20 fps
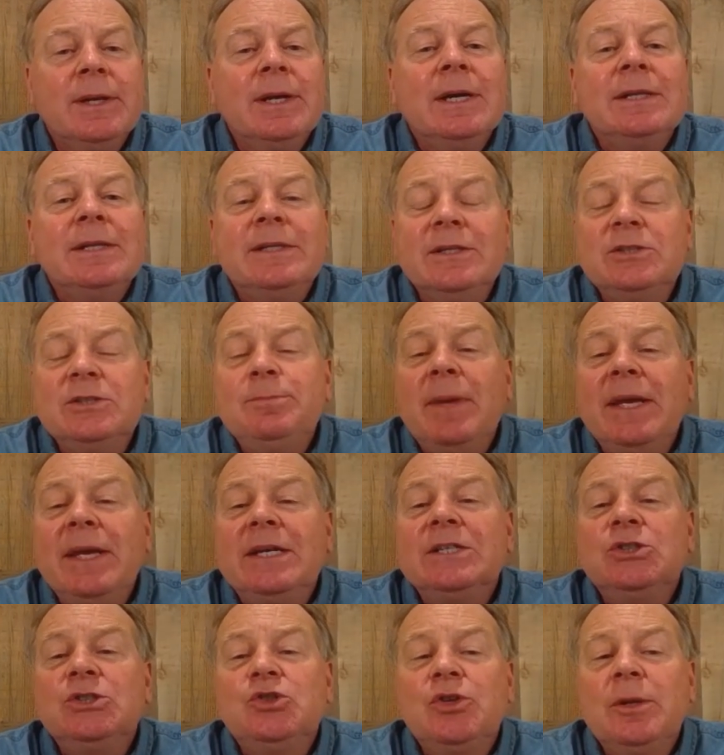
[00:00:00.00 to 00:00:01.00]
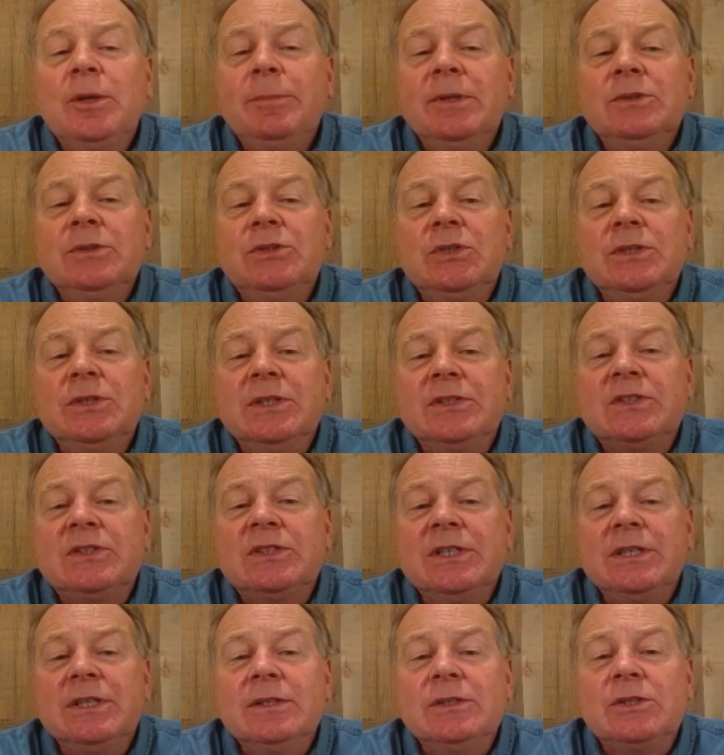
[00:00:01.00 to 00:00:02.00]
This may contribute to the
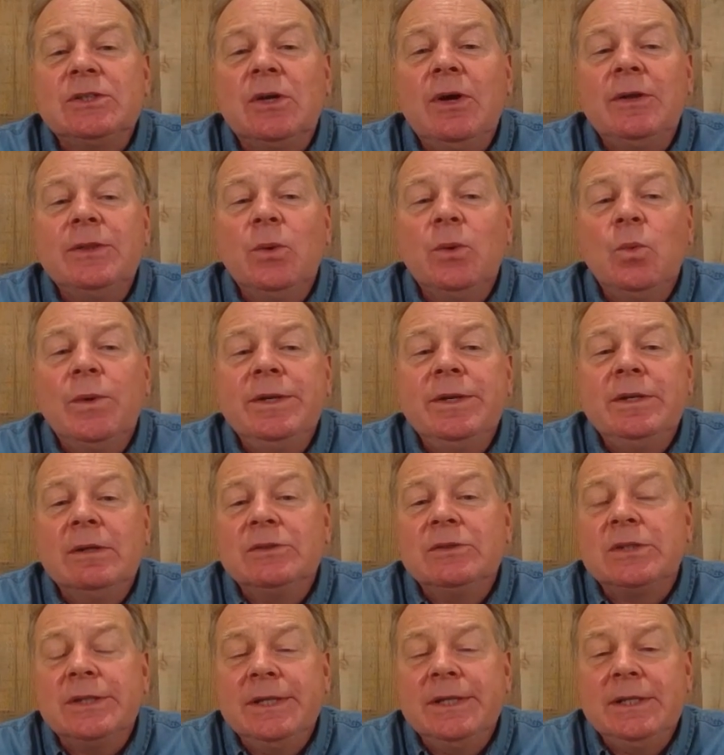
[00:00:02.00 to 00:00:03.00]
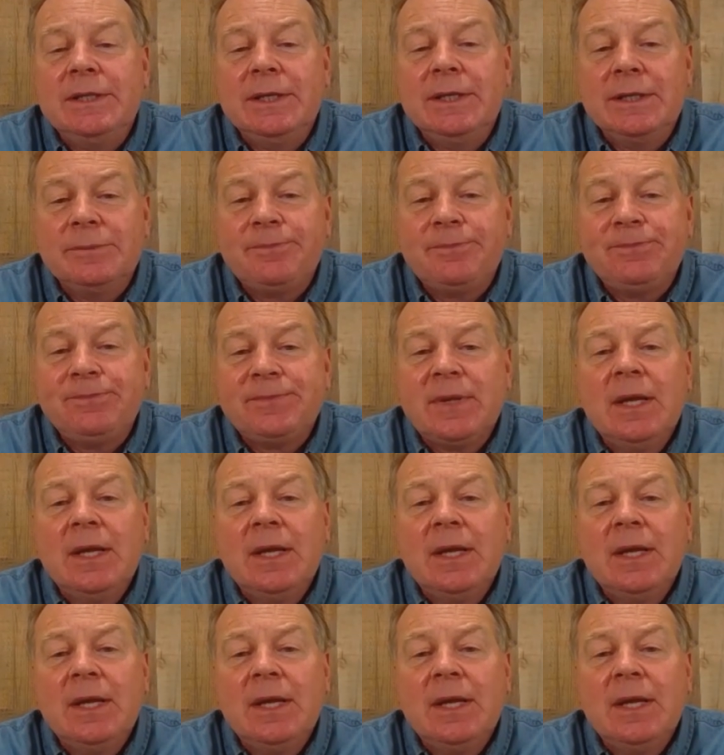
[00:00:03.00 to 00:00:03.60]
seals on the windows leaking.